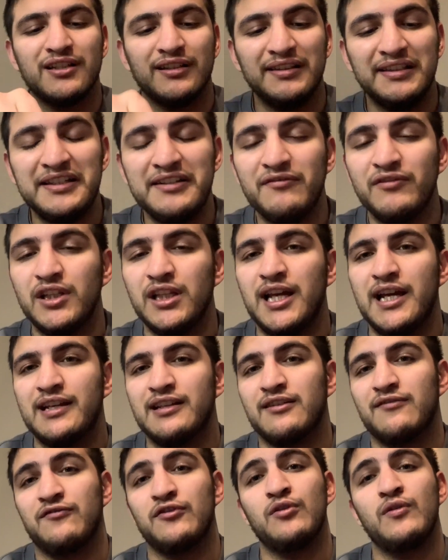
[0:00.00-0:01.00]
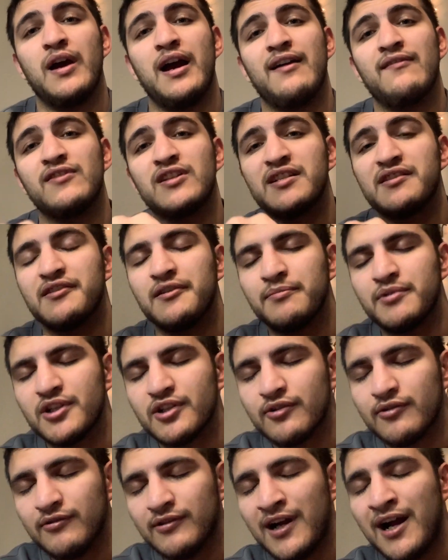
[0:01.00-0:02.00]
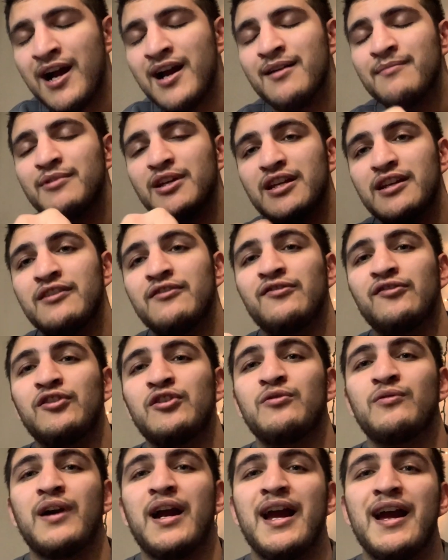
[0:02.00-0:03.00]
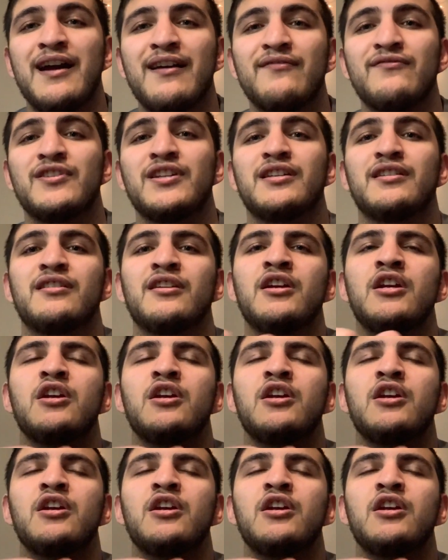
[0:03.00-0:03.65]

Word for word: Leave a like if you haven't. Subscribe if you haven't